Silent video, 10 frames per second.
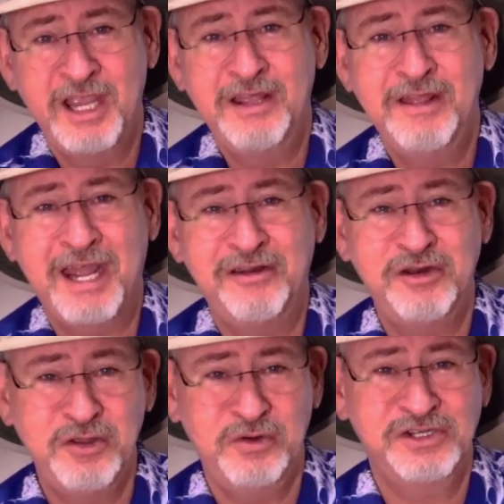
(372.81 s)
in that
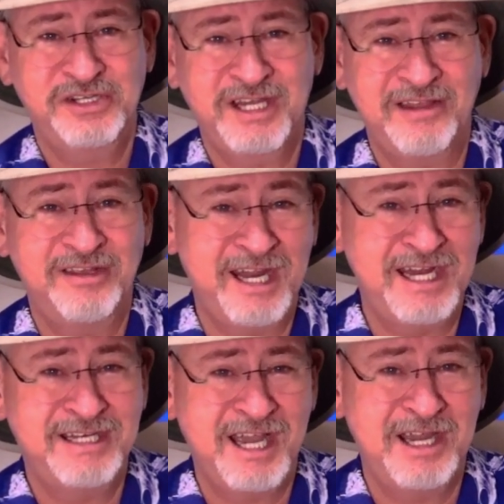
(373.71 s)
nudists got the
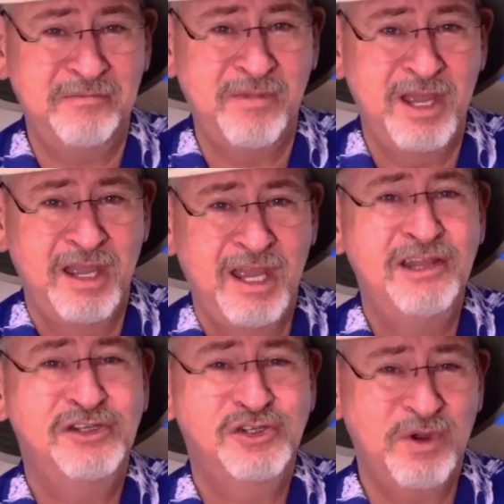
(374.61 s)
daytime
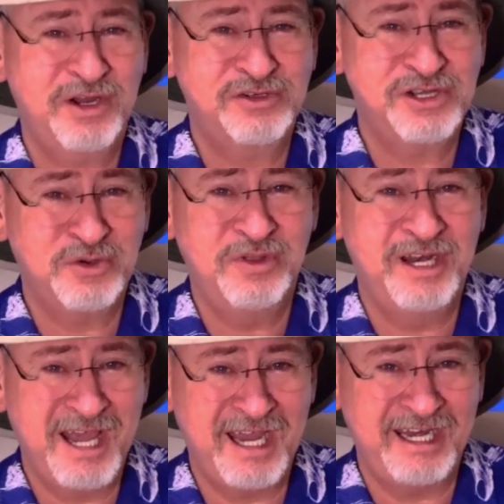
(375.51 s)
and the swingers own the
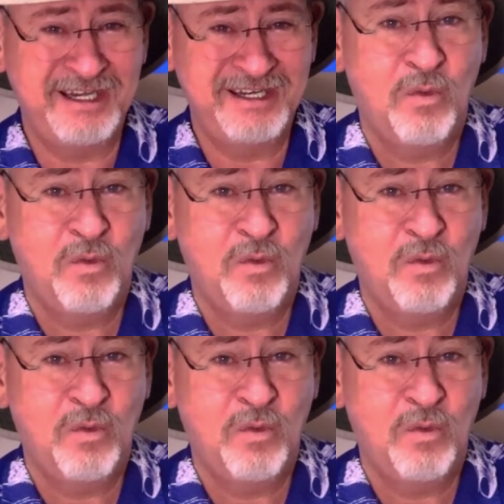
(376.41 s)
night.